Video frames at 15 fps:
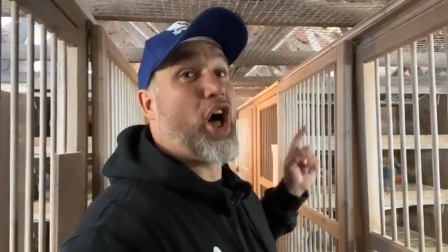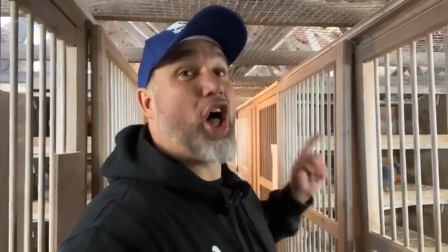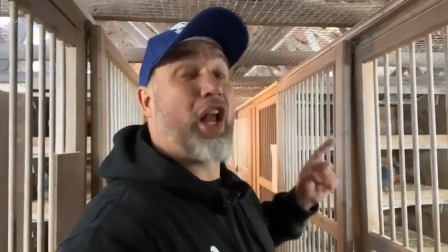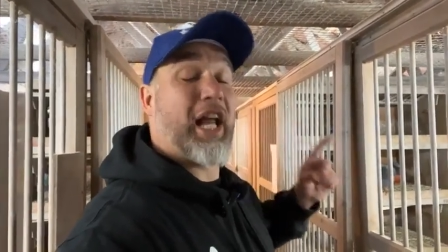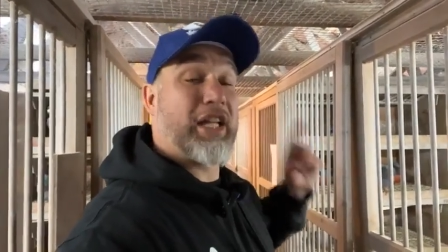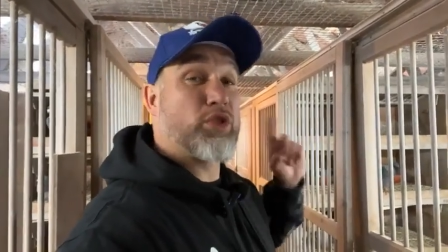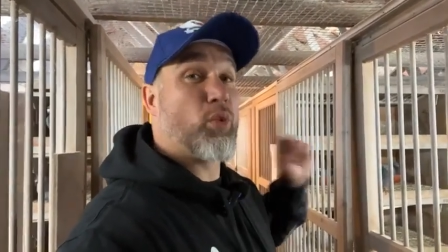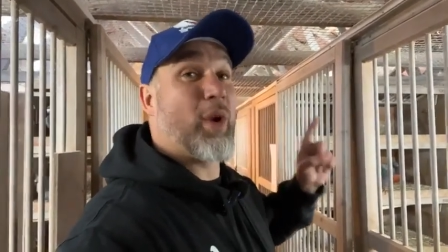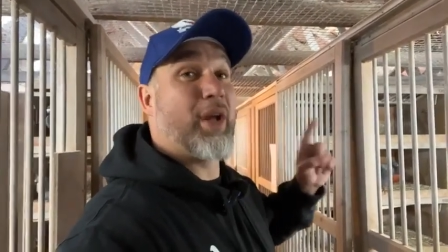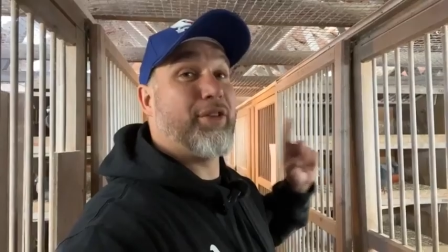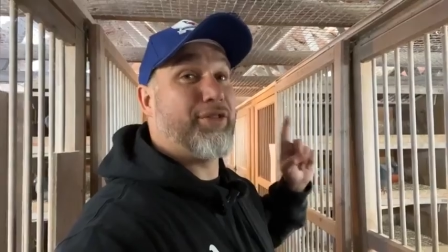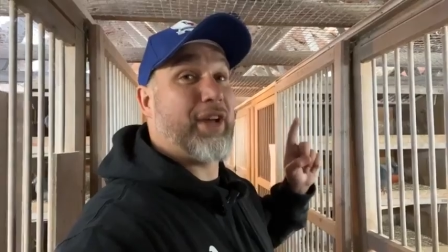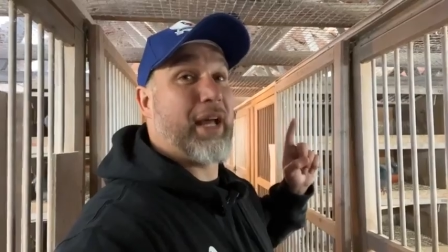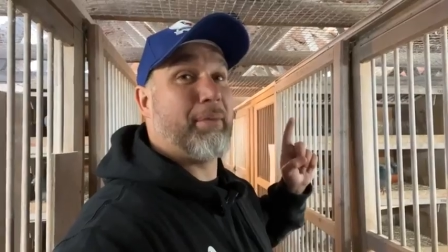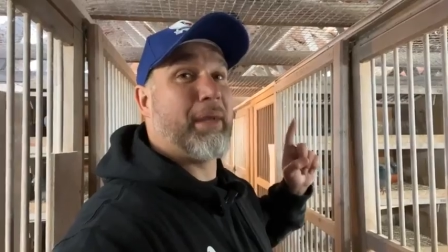all has
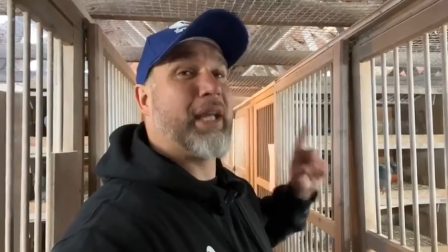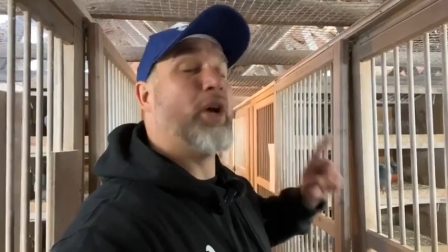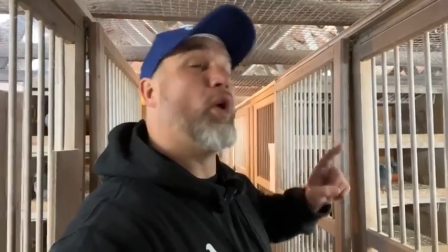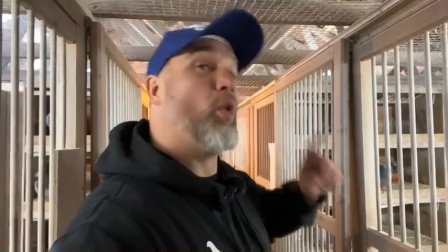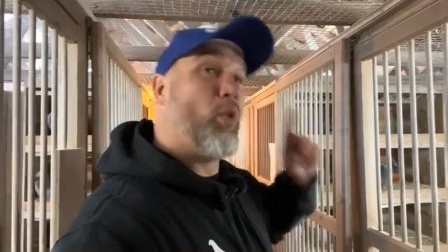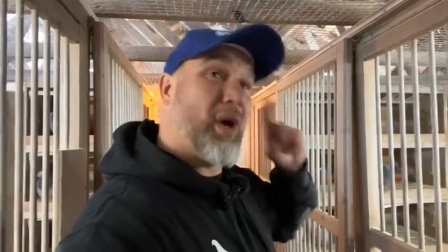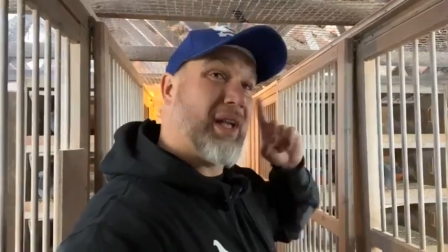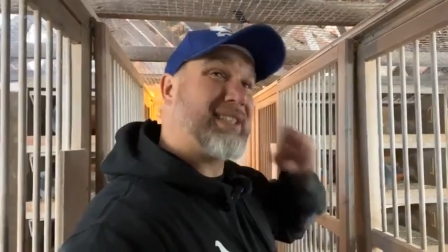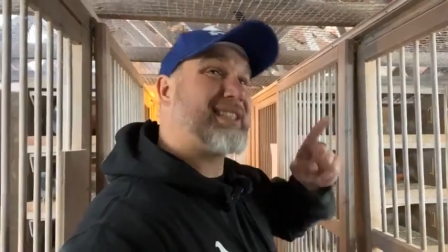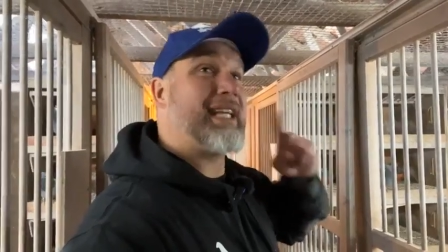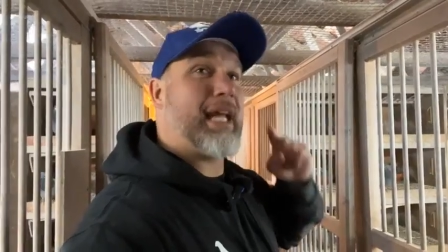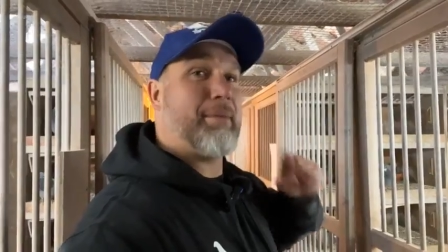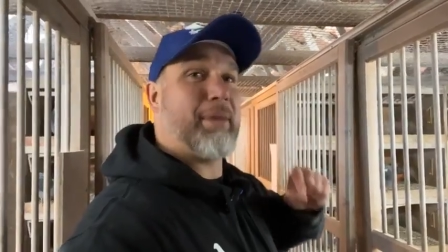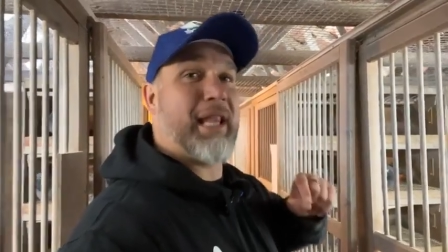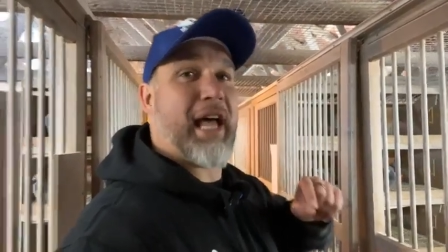one family. What's
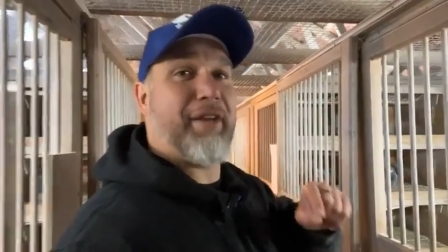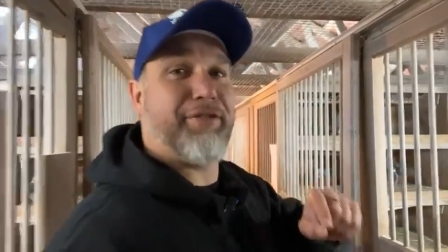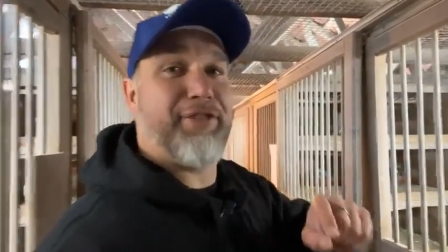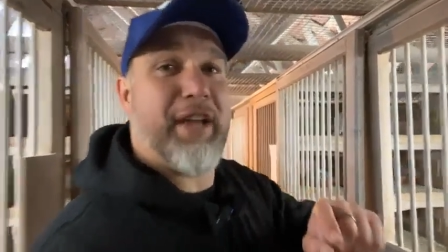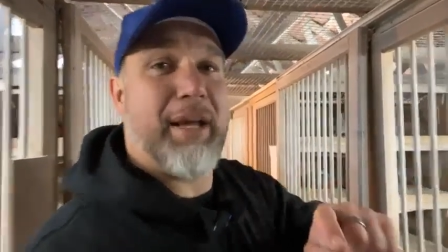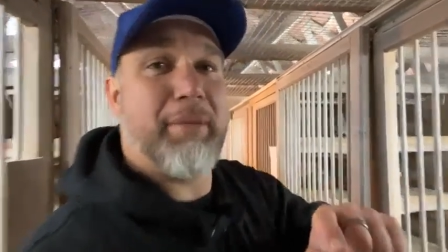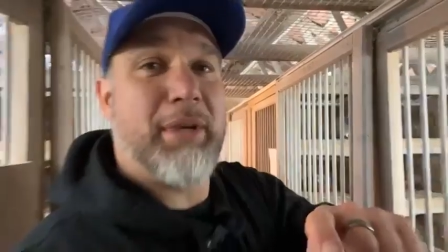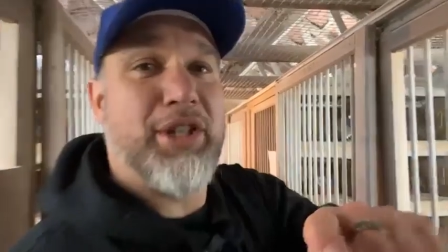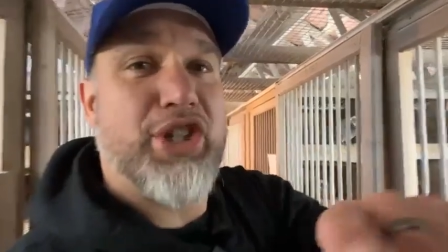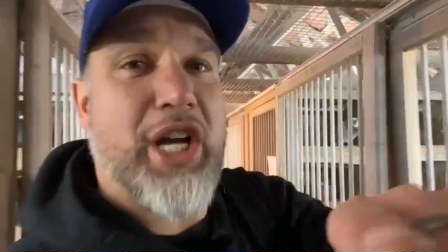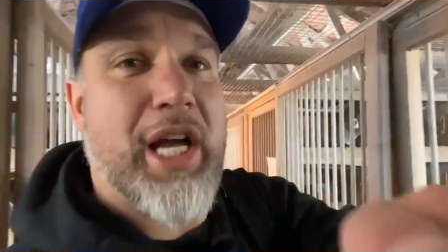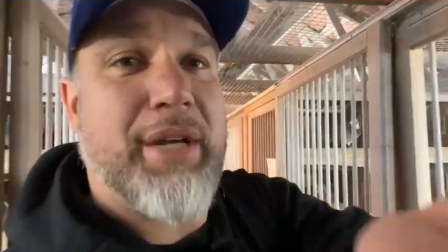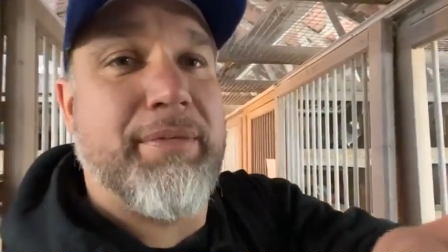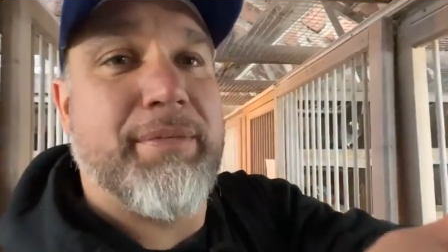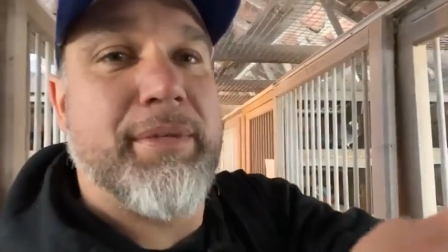the name of that family,
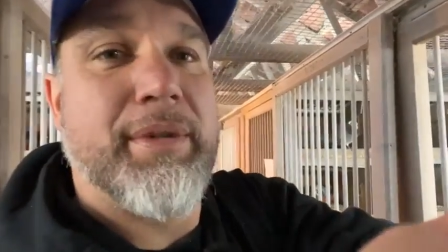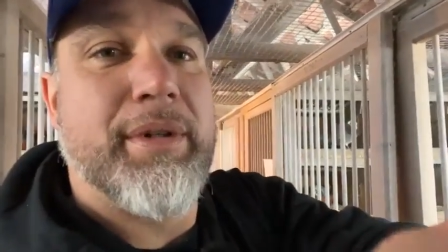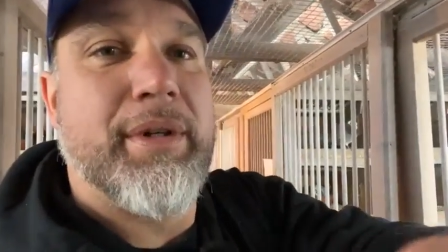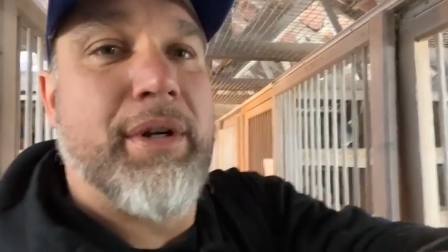John?